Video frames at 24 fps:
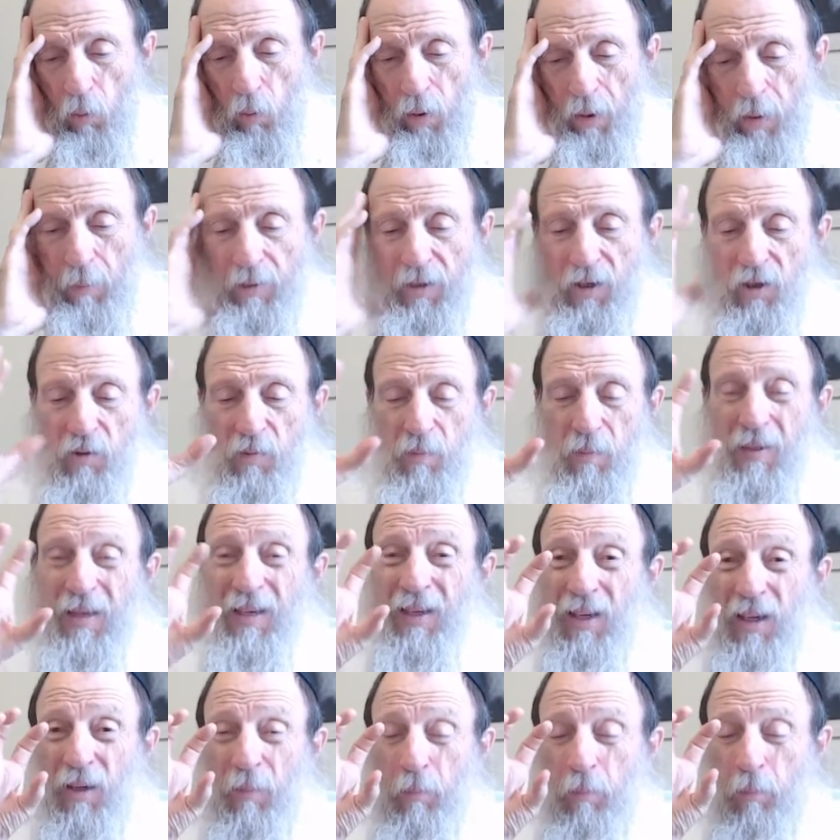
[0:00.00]
Why? Because
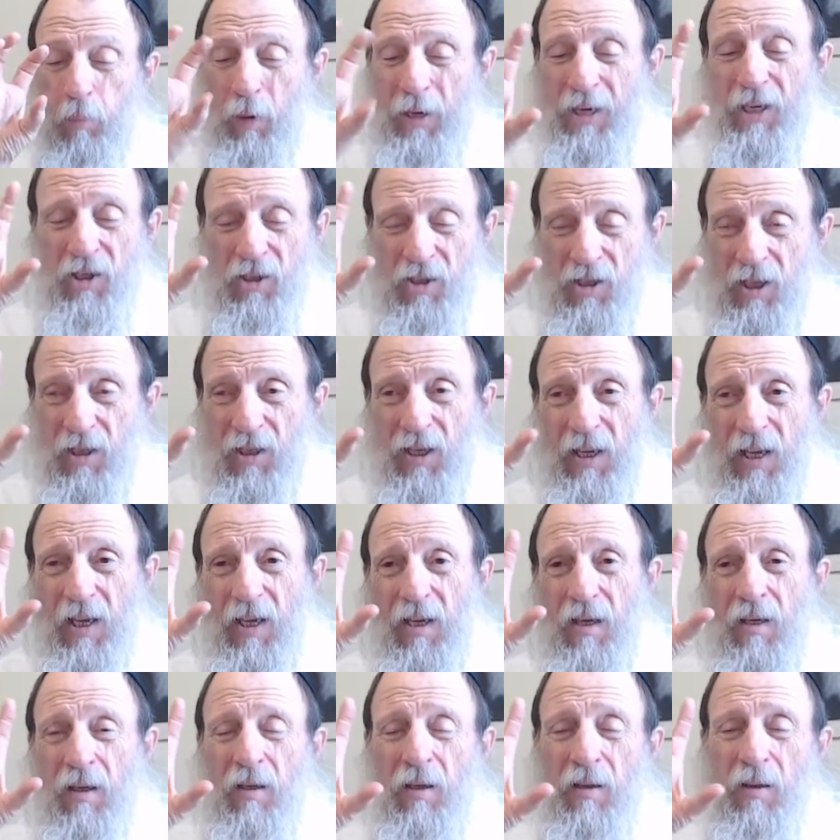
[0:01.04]
Mincha breaks the
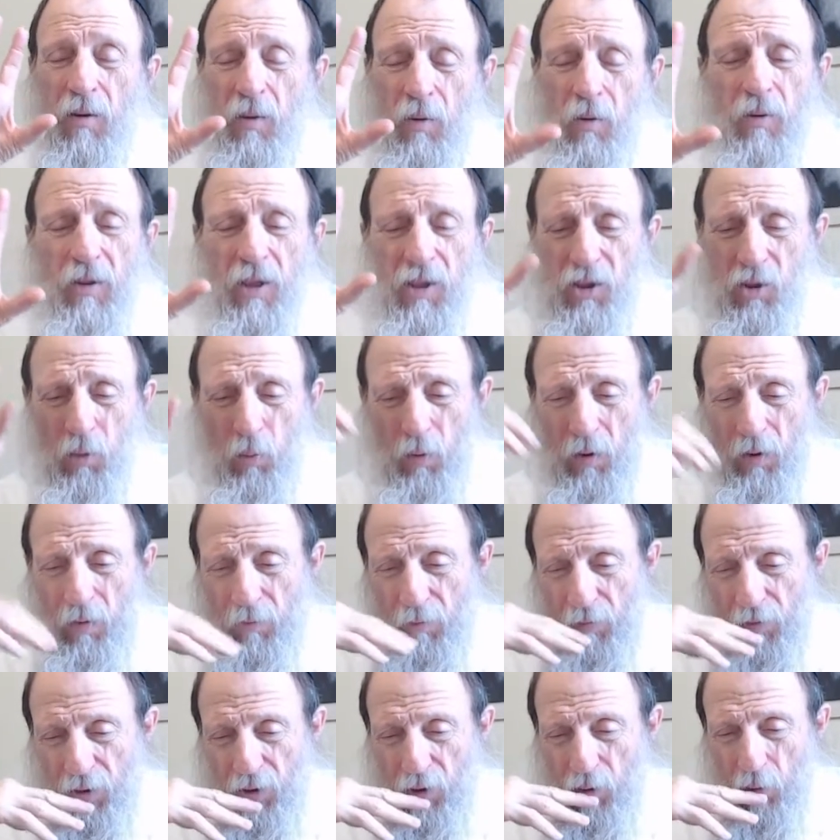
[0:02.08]
day. Oh, that's a
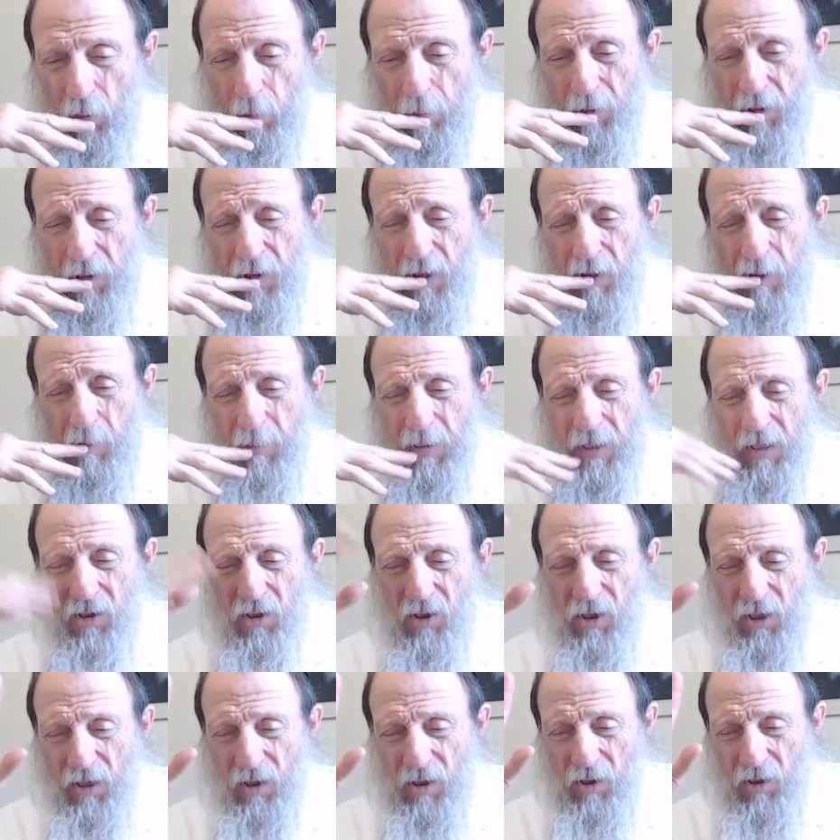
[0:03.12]
wonderful thing. So a businessman
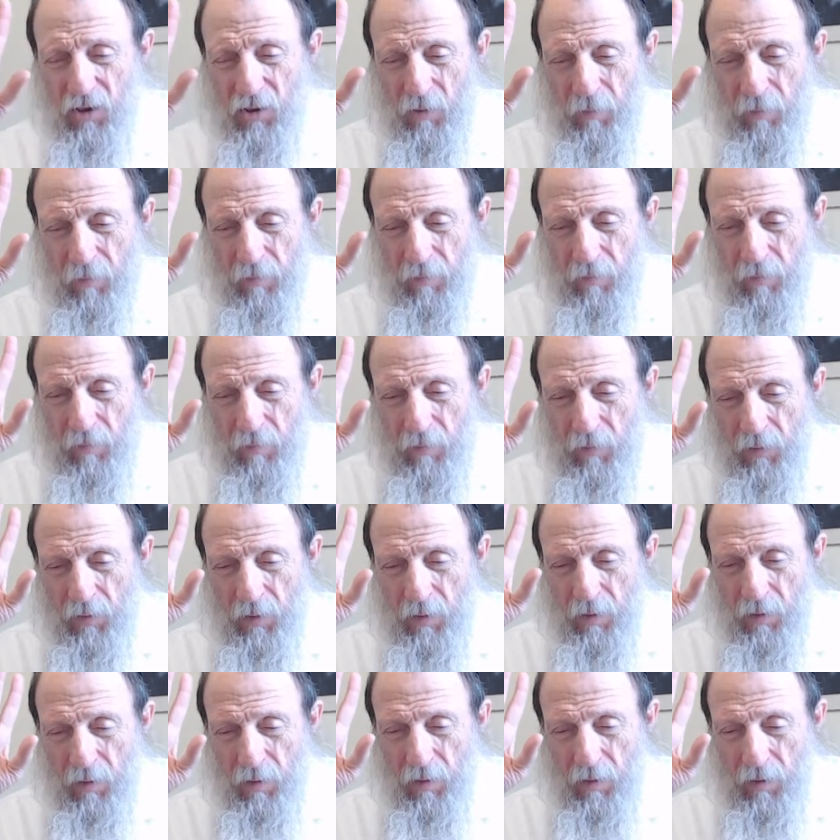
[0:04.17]
says,
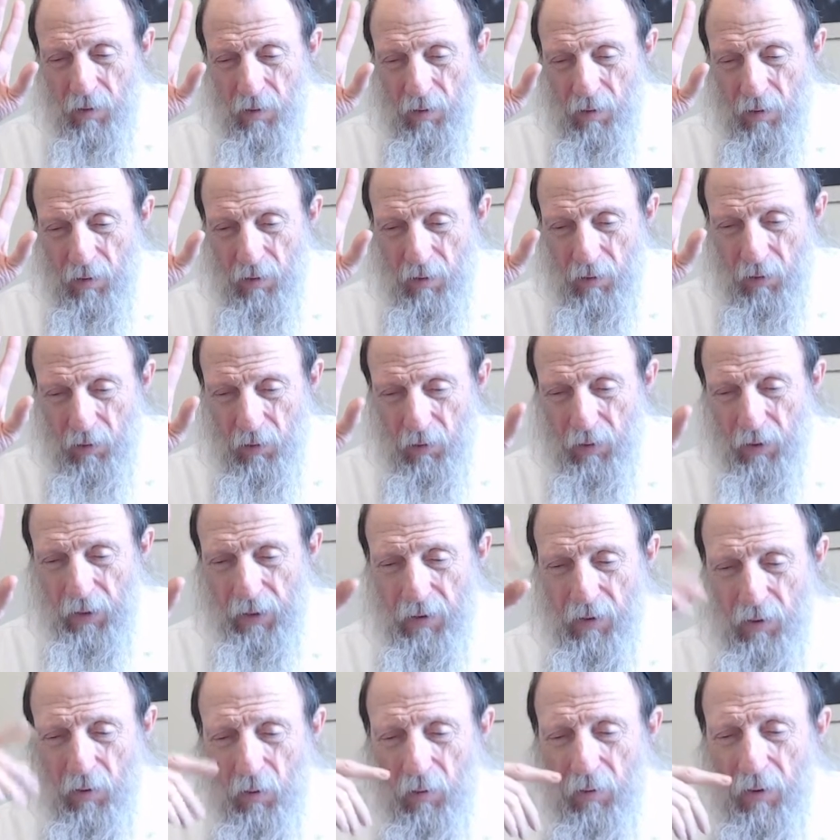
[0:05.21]
good,
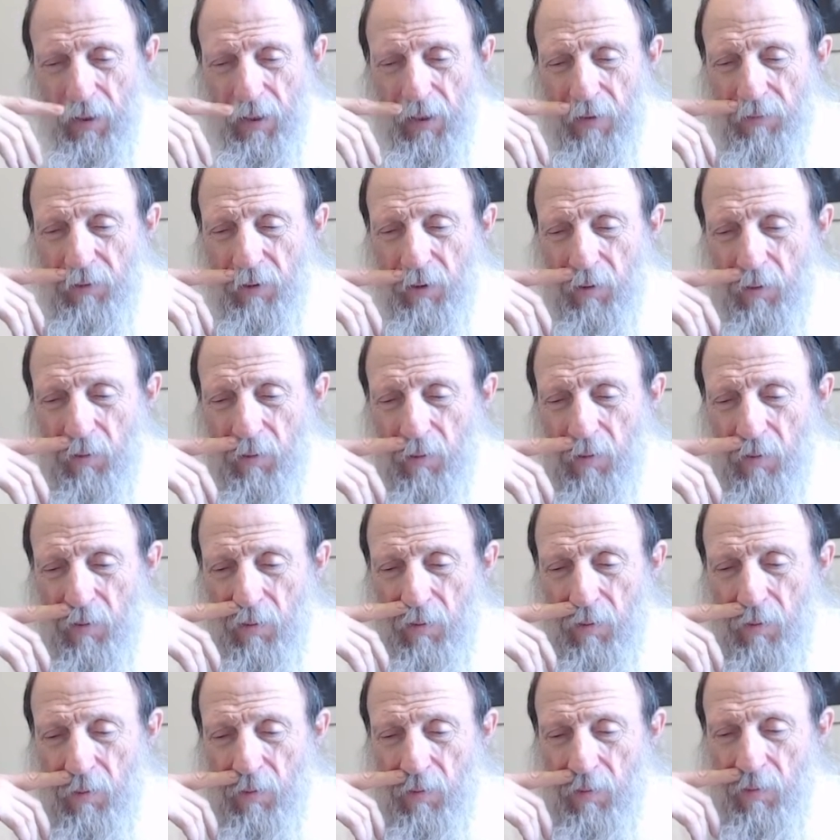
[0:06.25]
I know that I have to
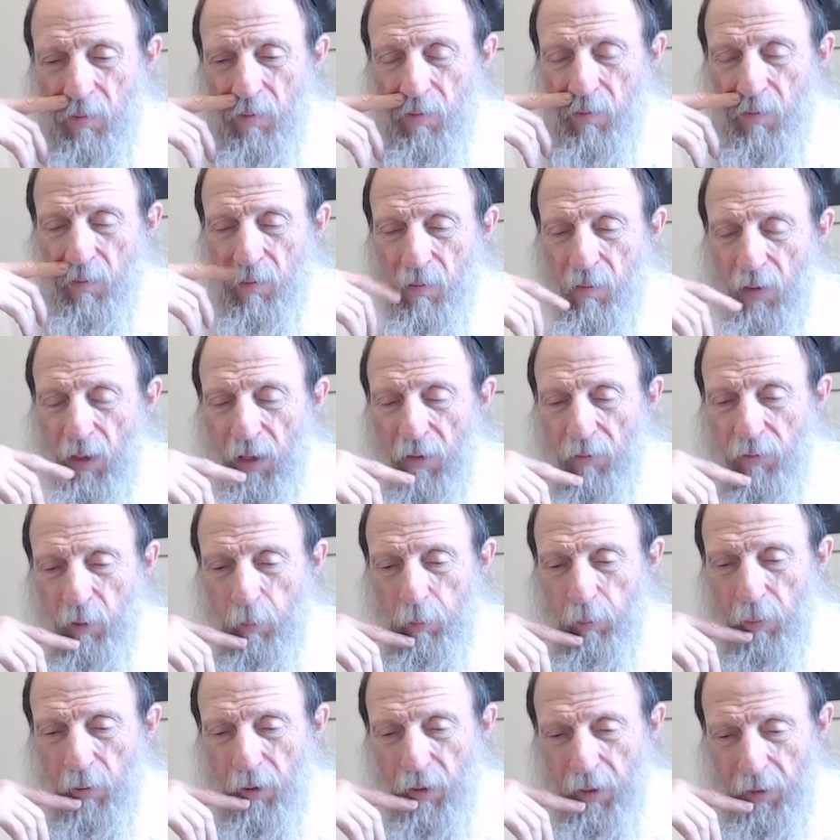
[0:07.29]
learn, I have to
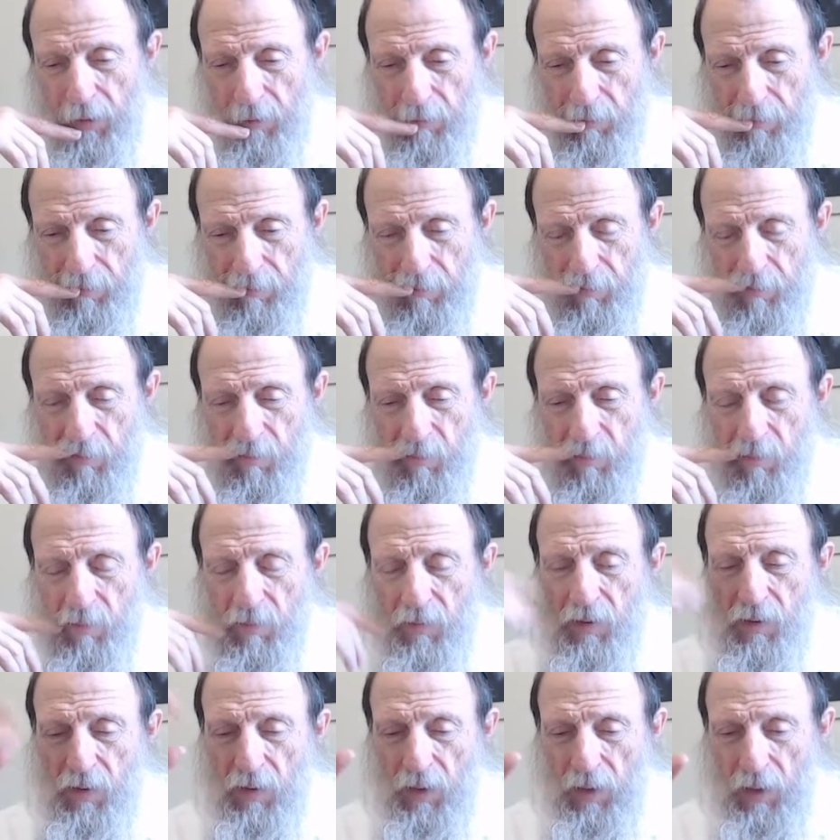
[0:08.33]
pray.
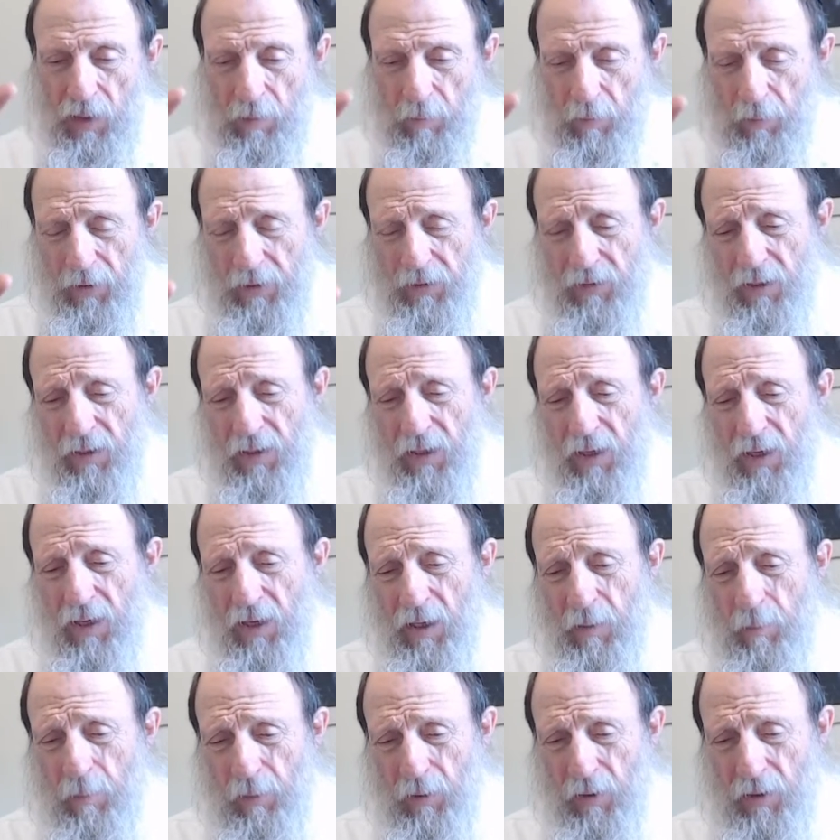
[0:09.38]
I break the day and
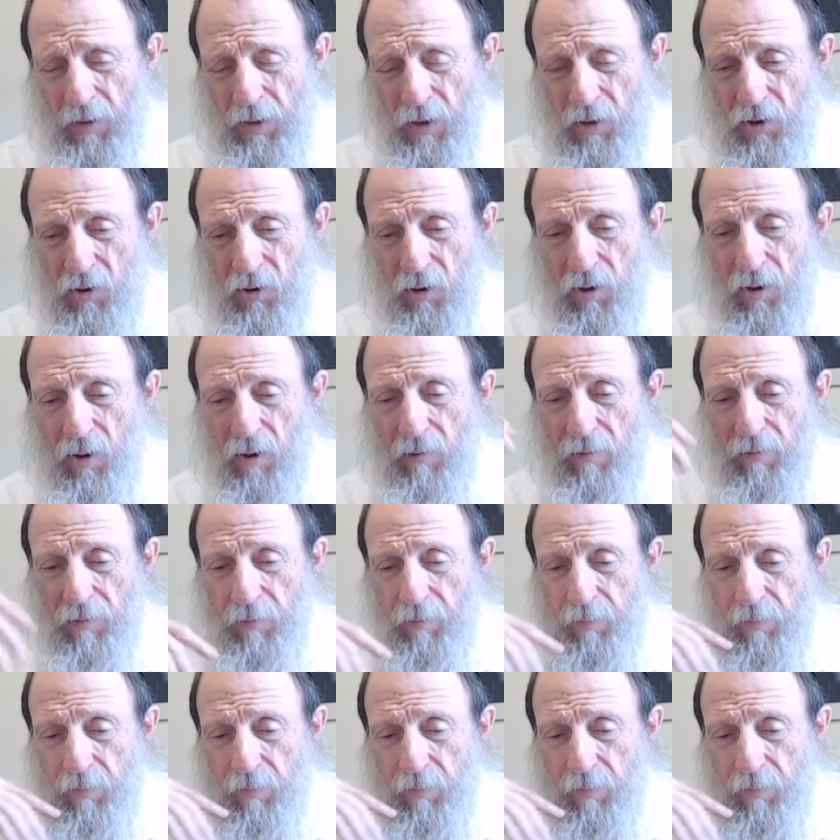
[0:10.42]
I pray. That's good enough.